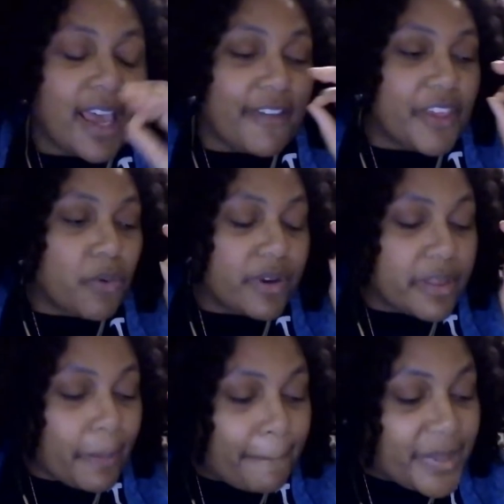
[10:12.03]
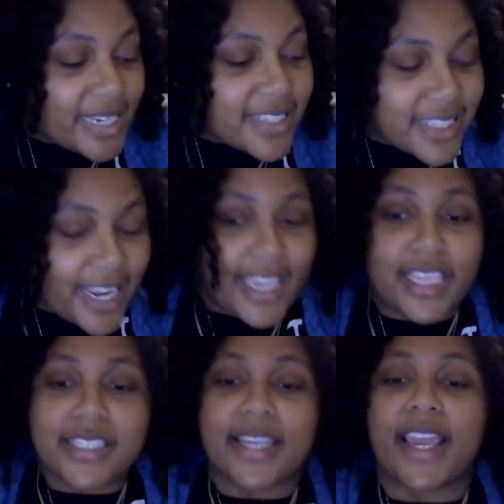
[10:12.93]
I think one of the best
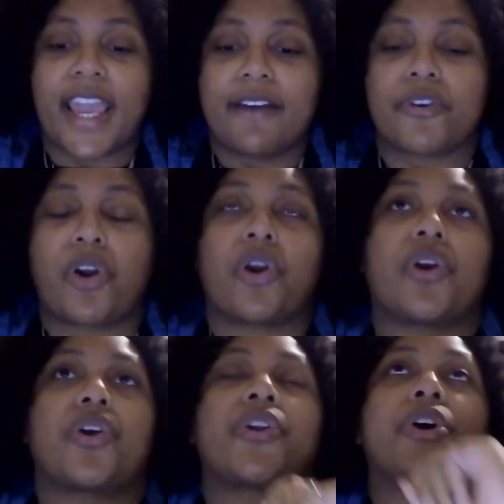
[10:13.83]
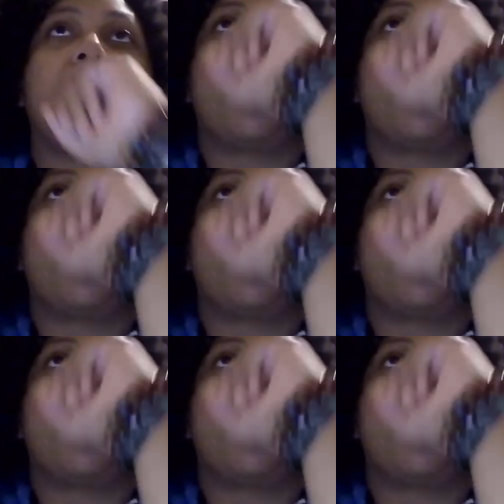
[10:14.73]
sayings that I ever heard